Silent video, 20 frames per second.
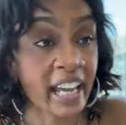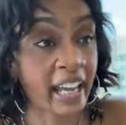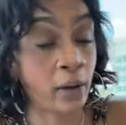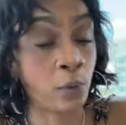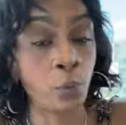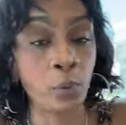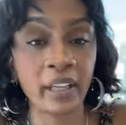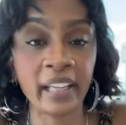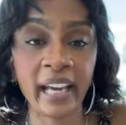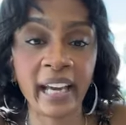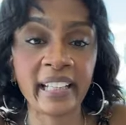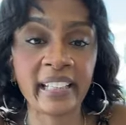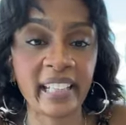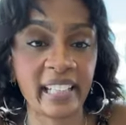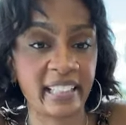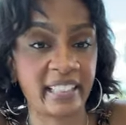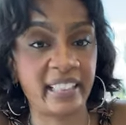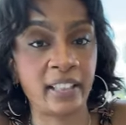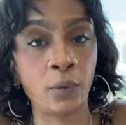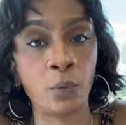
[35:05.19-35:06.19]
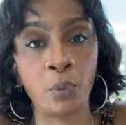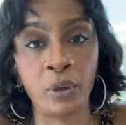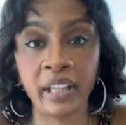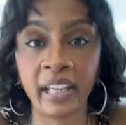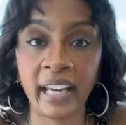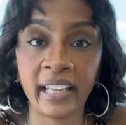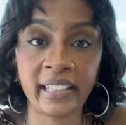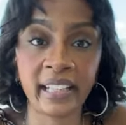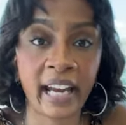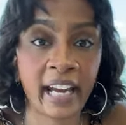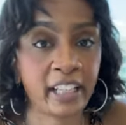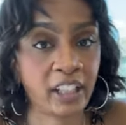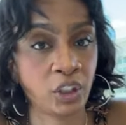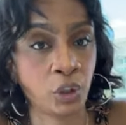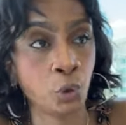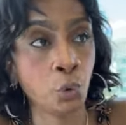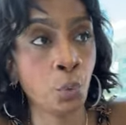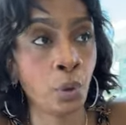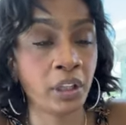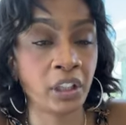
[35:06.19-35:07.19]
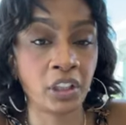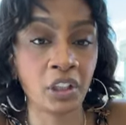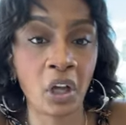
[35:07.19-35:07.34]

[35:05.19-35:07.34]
and we ain't this and we ain't that and you want to